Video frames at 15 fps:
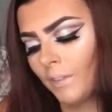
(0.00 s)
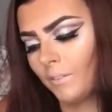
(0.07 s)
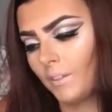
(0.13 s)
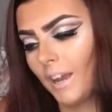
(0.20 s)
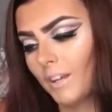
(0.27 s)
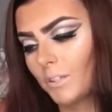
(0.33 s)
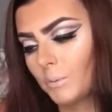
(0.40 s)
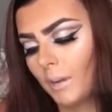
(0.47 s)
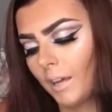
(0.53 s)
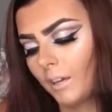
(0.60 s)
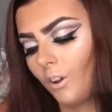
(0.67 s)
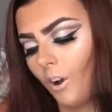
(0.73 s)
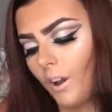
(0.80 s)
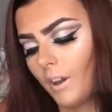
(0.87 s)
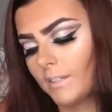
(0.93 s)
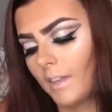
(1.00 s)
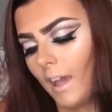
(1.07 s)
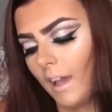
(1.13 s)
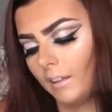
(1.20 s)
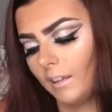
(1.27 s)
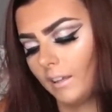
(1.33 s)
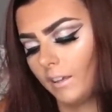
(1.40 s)
The next one I got is the
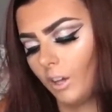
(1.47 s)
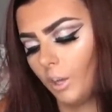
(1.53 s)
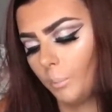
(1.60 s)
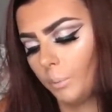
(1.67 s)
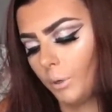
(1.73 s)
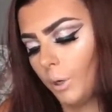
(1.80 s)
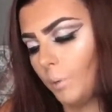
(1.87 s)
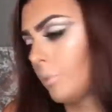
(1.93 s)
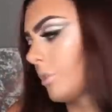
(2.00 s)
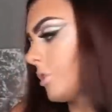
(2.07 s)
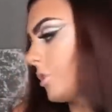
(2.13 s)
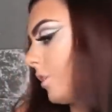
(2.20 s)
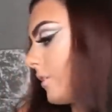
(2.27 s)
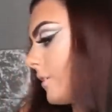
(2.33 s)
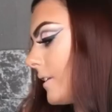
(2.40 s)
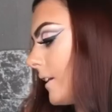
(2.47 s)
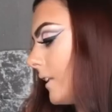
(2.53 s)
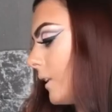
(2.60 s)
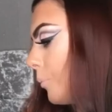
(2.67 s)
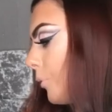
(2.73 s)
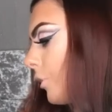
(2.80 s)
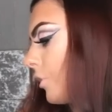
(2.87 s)
L A Girl Pro Brush
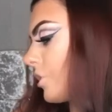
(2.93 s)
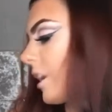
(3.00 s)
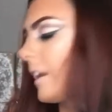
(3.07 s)
Concealer Brush,